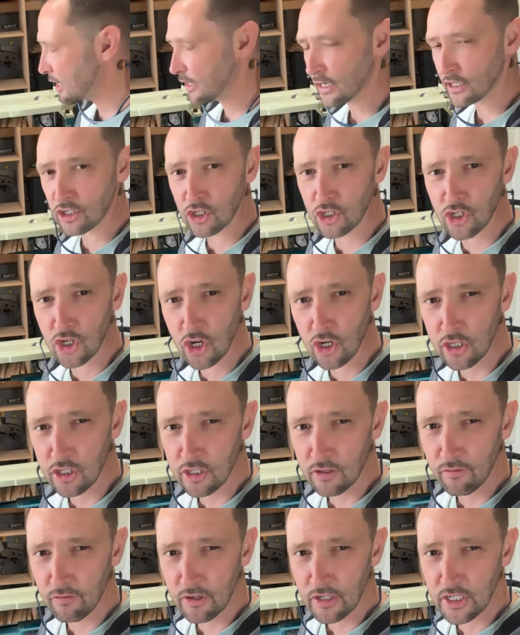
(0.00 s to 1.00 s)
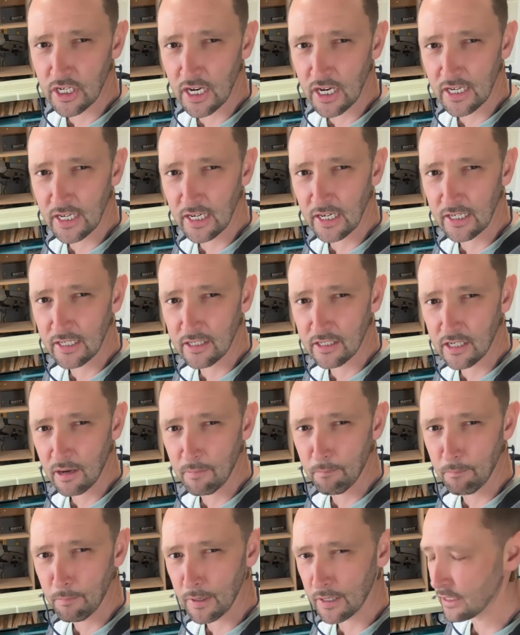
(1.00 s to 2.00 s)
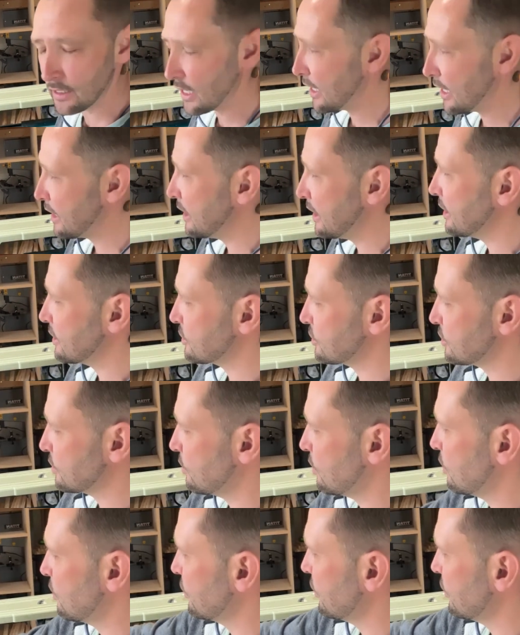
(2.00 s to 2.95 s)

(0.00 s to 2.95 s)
that's the joys of recycling timber, Danny, as you all